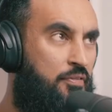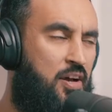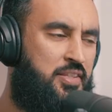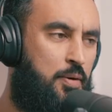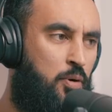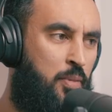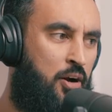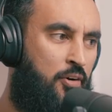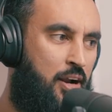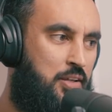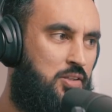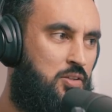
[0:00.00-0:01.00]
If I double my
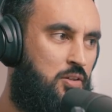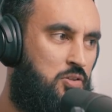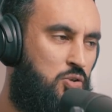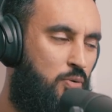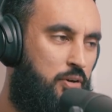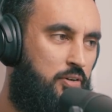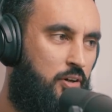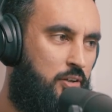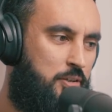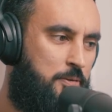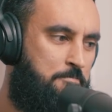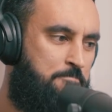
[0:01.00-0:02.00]
rates to
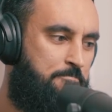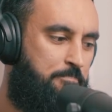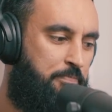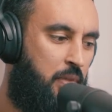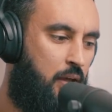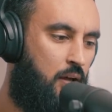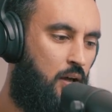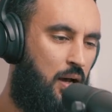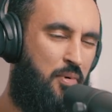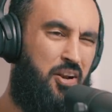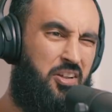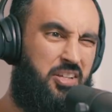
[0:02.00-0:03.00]
$200, I
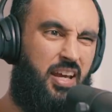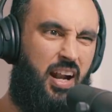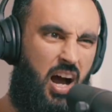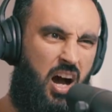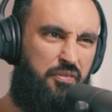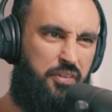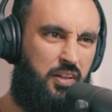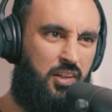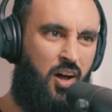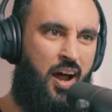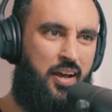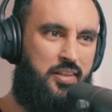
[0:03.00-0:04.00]
might only get half the
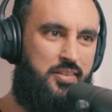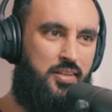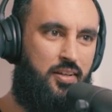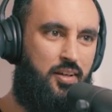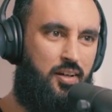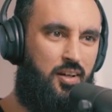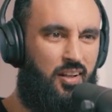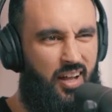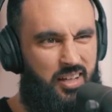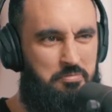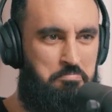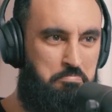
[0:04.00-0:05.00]
clients.
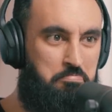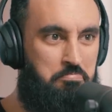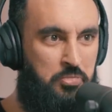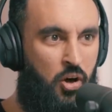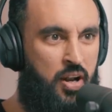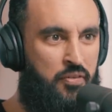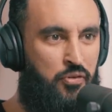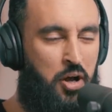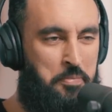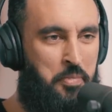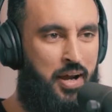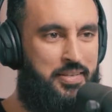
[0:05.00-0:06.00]
Like, not
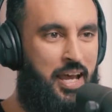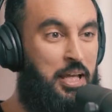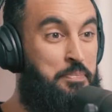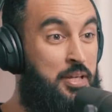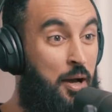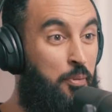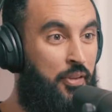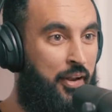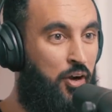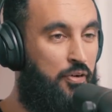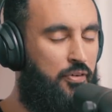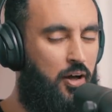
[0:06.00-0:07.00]
everyone might take me up on
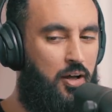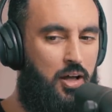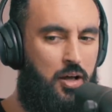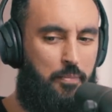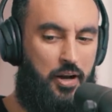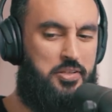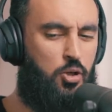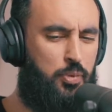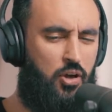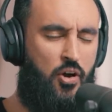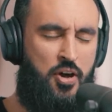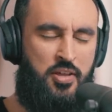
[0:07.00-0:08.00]
that offer, but I'd still
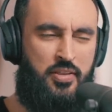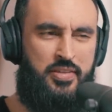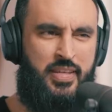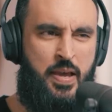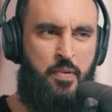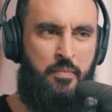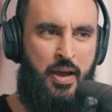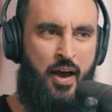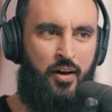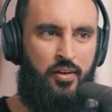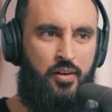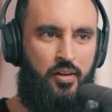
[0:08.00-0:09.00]
be earning the same
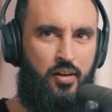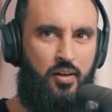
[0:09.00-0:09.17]
amount,